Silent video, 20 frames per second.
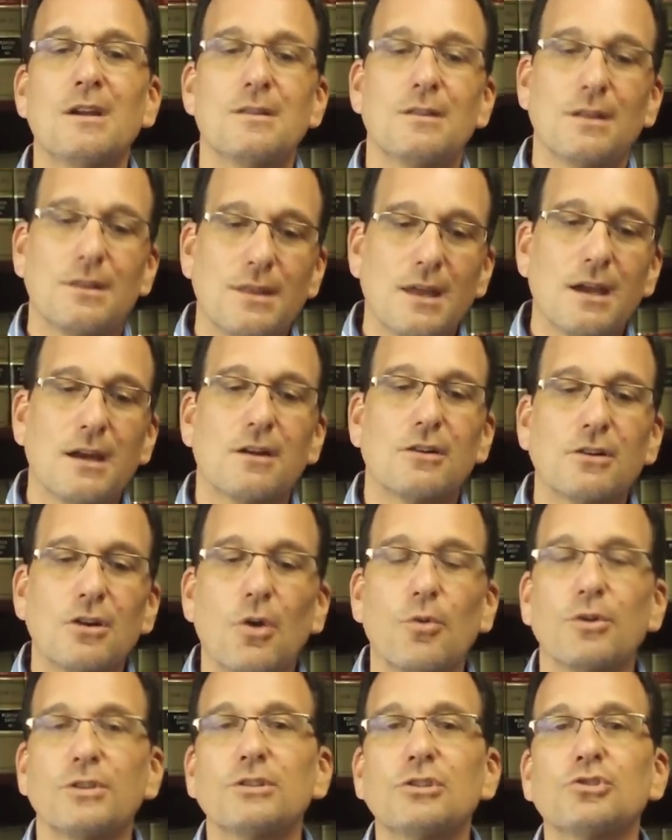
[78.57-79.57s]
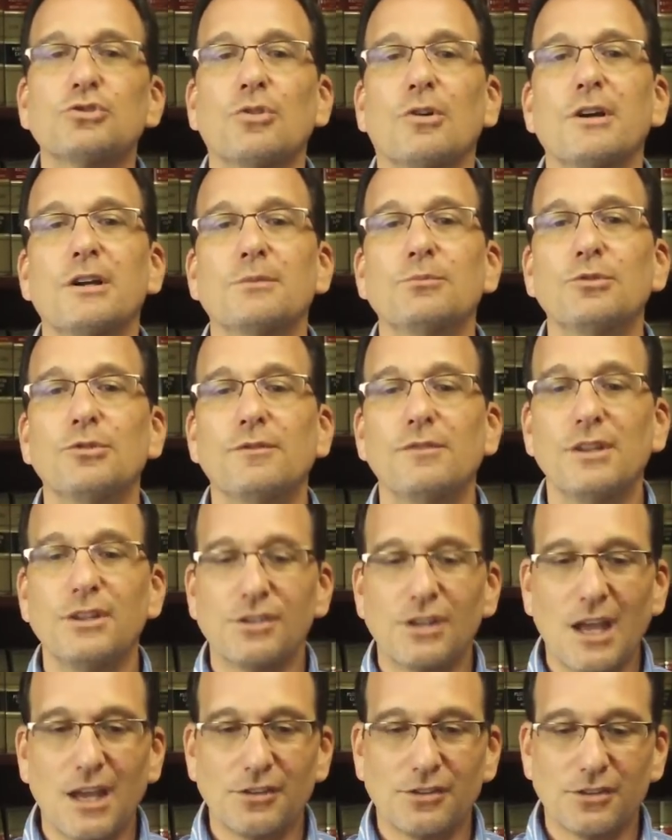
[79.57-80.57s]
that they're going to try and move these
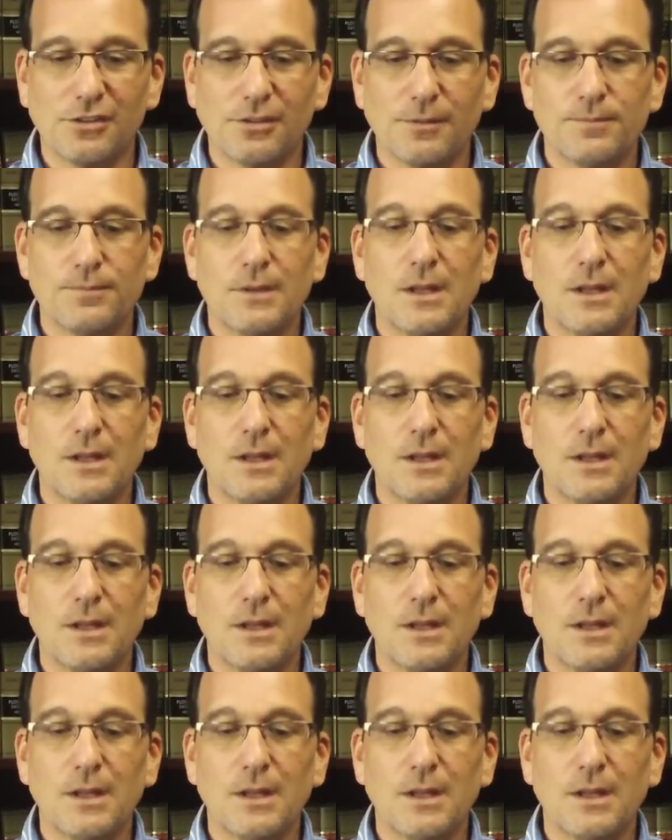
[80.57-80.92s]
cases,